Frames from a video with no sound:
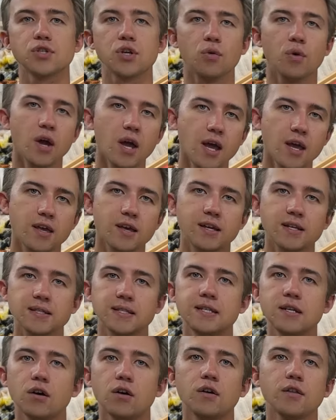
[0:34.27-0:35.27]
So you can
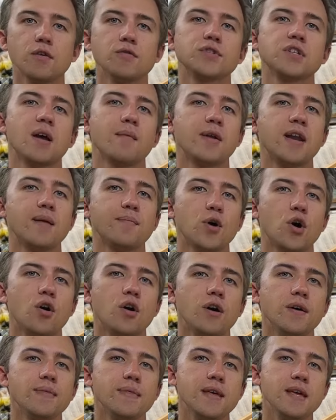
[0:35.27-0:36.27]
see all those coming up
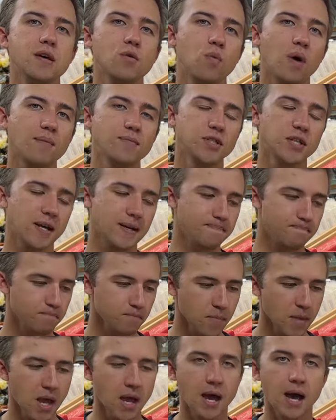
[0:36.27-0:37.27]
on the website.
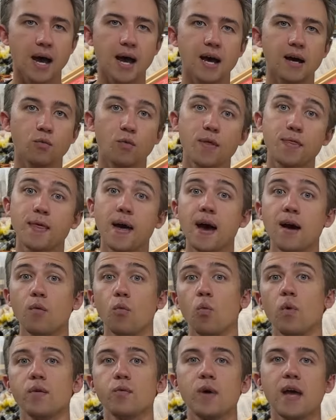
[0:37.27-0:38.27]
Uh, with
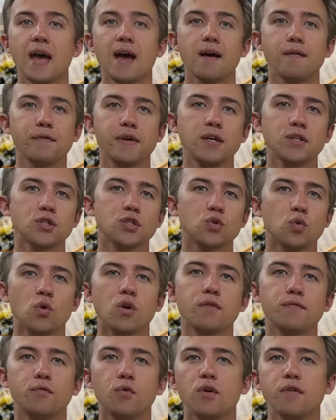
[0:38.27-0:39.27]
that, what do we have in
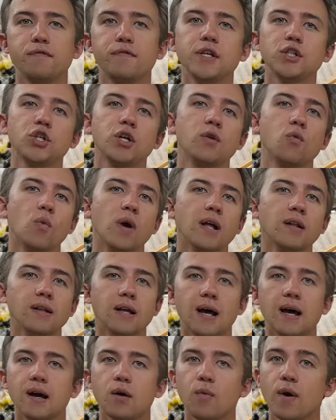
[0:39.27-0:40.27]
store for fishing? Well,
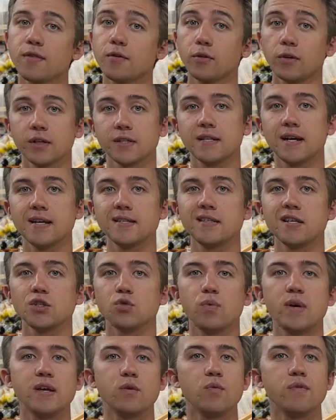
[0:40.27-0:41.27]
uh, weather looks nice
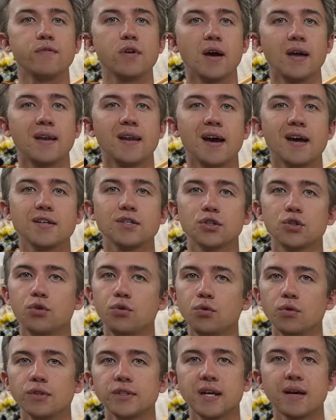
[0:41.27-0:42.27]
this week. We've got nice
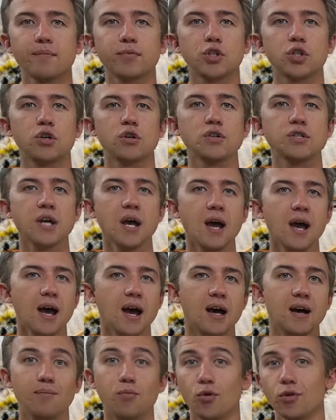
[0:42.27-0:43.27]
cool temperatures,
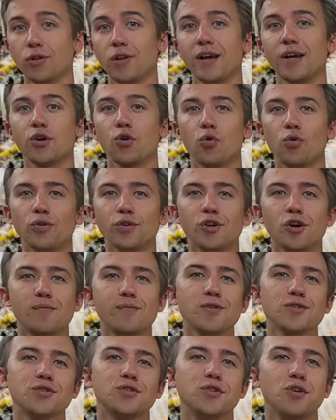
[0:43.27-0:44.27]
uh, borderline cold
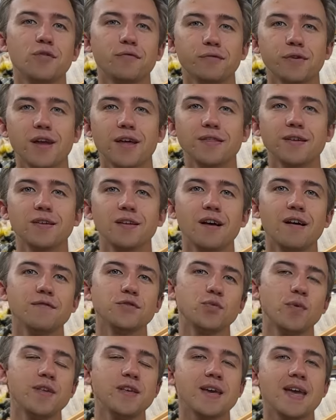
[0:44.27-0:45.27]
almost, so don't forget the
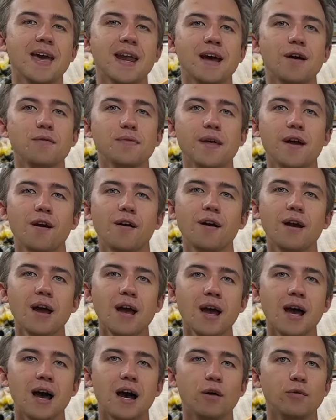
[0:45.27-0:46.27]
gloves when you get out there,
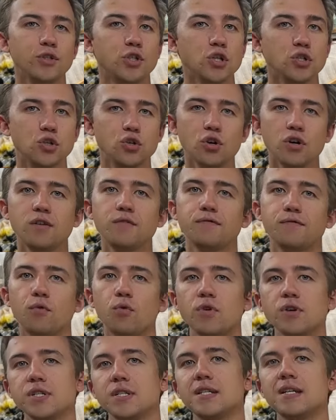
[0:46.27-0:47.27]
uh, which is good
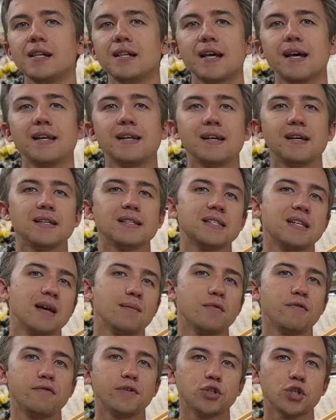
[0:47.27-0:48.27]
for steelhead and
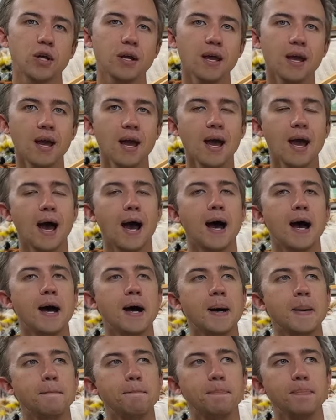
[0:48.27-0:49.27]
salmon fishing.
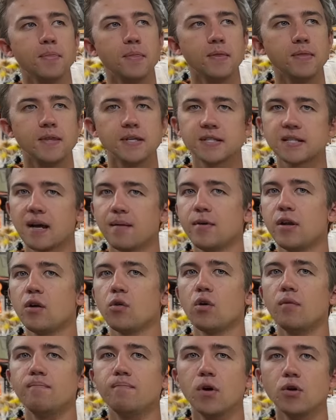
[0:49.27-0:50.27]
Um, this time of year,
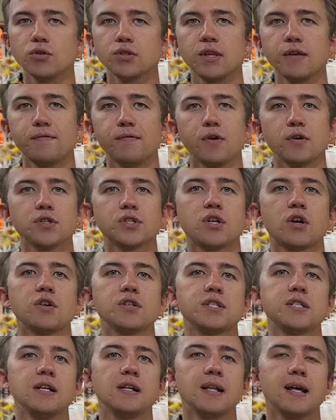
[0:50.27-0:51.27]
we're mostly focused on our
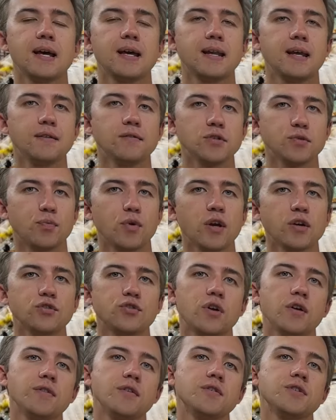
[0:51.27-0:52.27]
steelhead and this brown
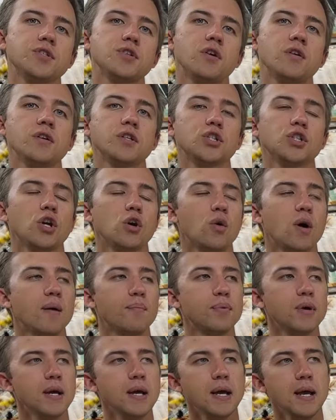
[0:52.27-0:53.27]
trout, they're starting to show
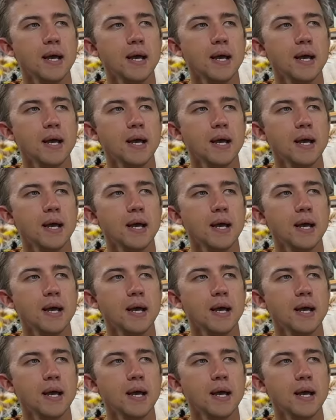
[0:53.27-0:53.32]
up.